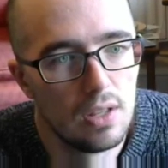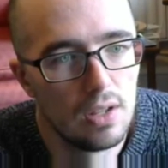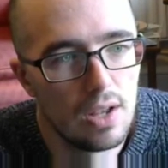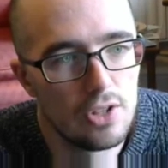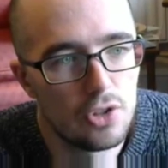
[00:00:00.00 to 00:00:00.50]

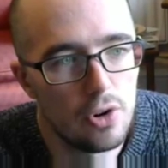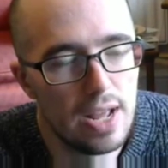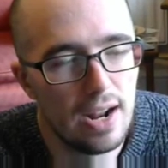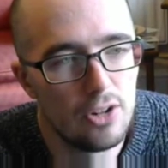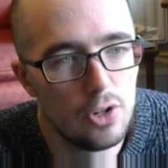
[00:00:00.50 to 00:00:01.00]
Because
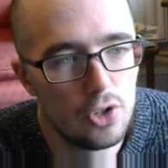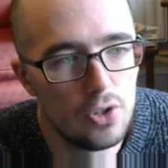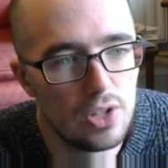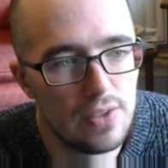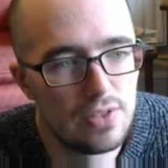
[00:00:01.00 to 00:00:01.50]
3,800, so you'd
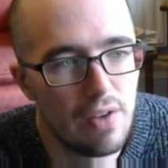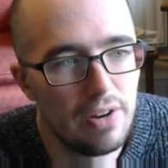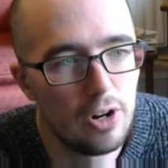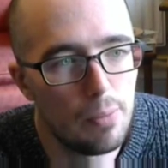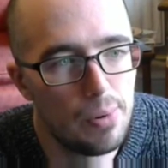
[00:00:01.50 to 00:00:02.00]
save
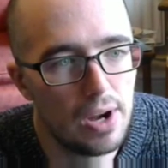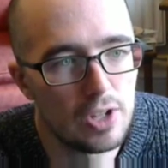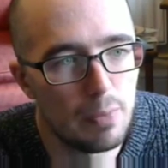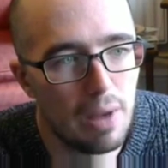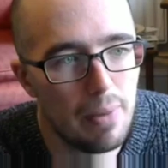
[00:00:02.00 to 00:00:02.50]

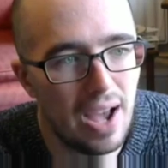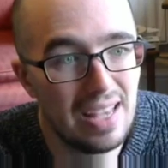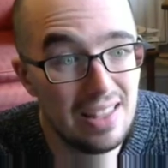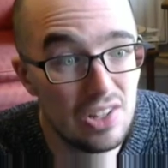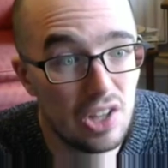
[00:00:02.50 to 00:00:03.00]
$700 by
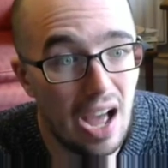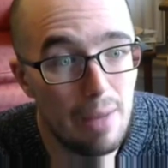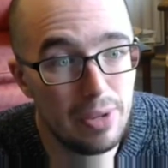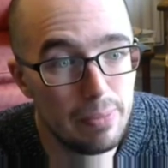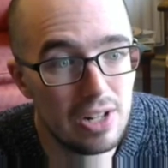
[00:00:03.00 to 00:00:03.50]
buying this
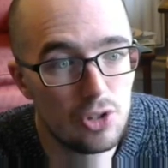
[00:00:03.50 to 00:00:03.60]
copy, but